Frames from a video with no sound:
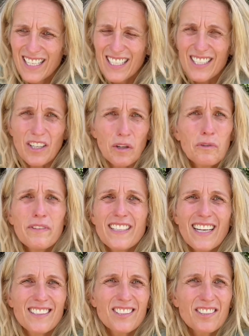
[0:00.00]
COVID
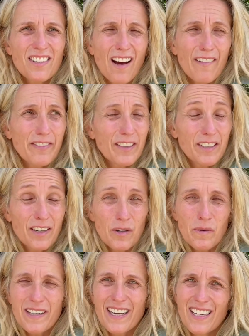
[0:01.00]
and stuff, you know,
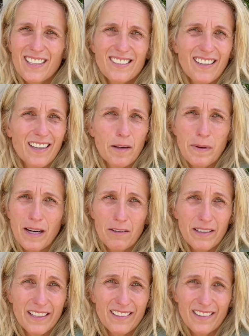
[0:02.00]
what can I say about
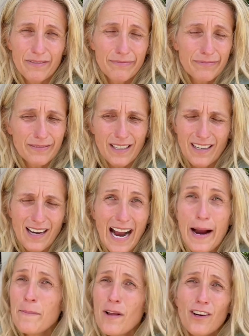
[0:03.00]
it?
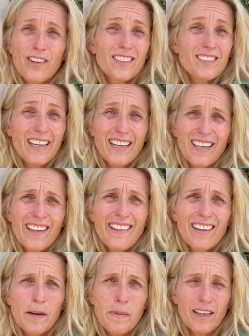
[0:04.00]
I'm not going to say
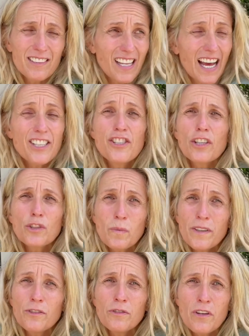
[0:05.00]
anything about it. I just
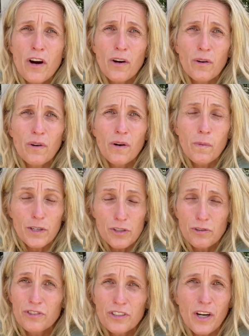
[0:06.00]
want you
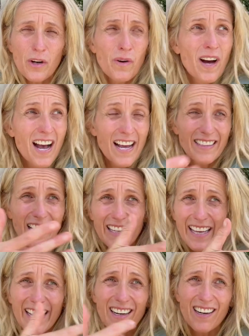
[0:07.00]
to know that
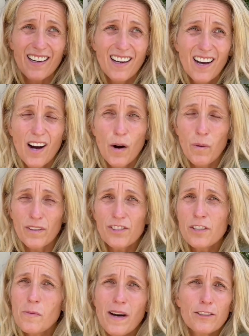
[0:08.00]
here, once
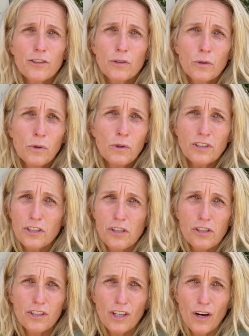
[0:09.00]
in a while, the schools are
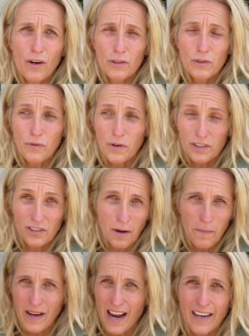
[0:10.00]
just closed for
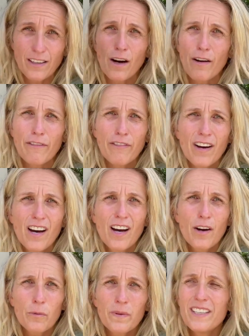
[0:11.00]
some kind of
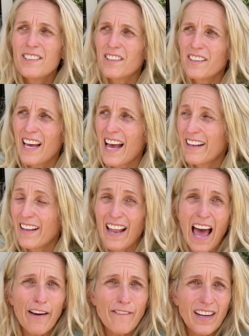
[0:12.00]
reason. And
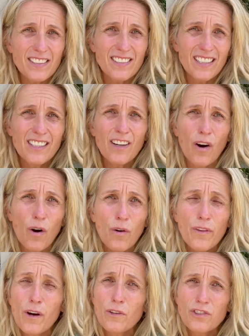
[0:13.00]
have I seen all
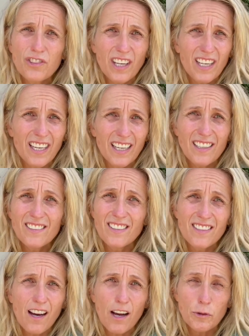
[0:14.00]
those sick kids
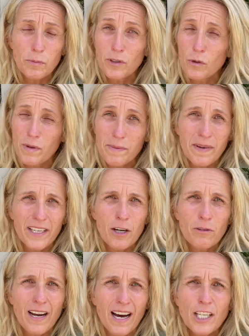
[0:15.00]
in the hospital with my
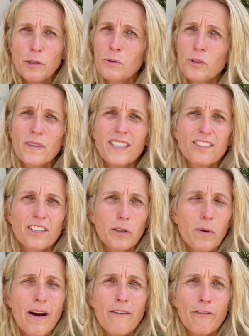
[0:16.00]
own eyes between
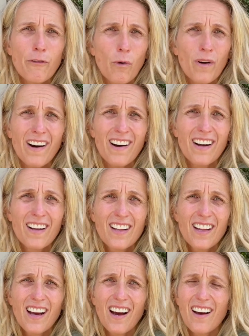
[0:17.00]
0 and 4?
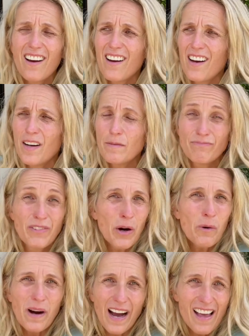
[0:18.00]

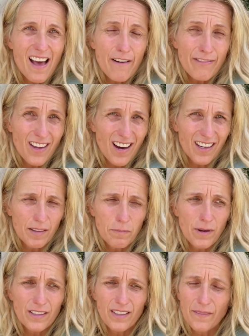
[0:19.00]
No, I have not.
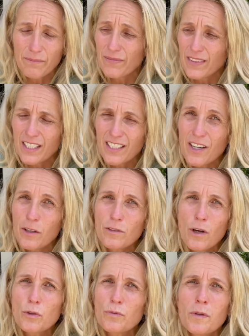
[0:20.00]
But, you know,
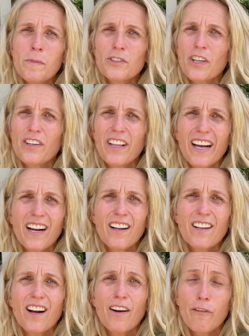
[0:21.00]
those rumors are there
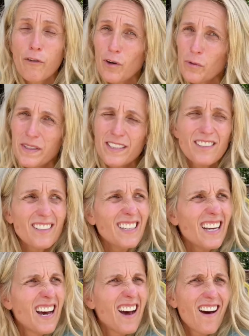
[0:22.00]
for a reason.
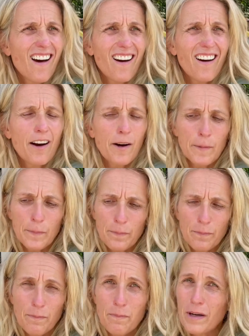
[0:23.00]

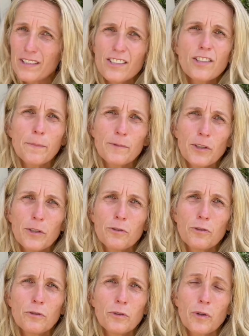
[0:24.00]
But it's up to you
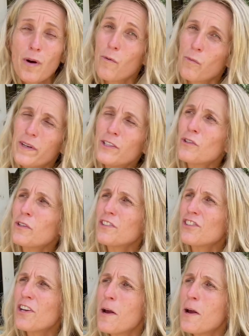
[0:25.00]
to do your own research.